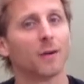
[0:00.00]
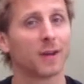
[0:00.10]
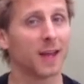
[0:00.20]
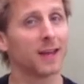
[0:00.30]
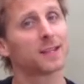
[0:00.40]

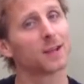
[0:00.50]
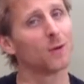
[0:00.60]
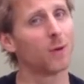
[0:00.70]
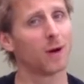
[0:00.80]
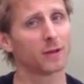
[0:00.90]
Okay, so
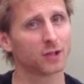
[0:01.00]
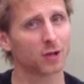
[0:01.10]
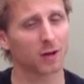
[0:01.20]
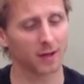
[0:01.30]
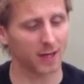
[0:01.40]
while the
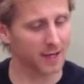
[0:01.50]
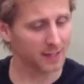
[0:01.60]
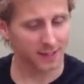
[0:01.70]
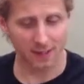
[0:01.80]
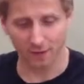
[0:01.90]
chocolate
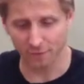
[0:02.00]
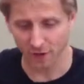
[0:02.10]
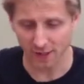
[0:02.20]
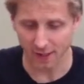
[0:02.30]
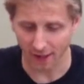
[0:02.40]
is in the
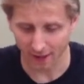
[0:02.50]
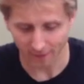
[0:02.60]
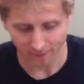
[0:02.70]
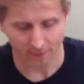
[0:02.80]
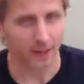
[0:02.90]
freezer there,
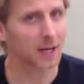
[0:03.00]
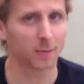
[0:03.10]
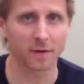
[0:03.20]
I'm it'll be